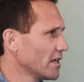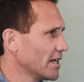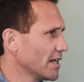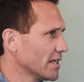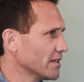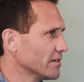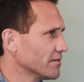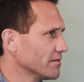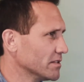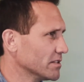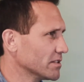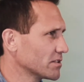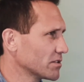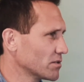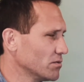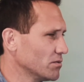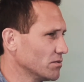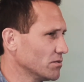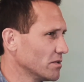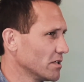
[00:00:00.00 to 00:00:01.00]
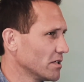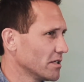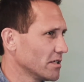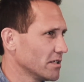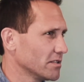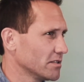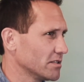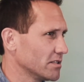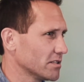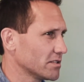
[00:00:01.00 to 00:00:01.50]
out of the school,
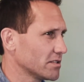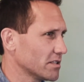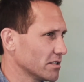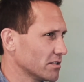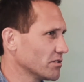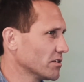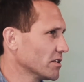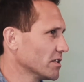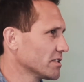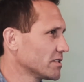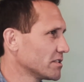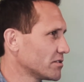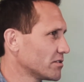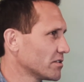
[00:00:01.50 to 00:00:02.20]
is just the trust.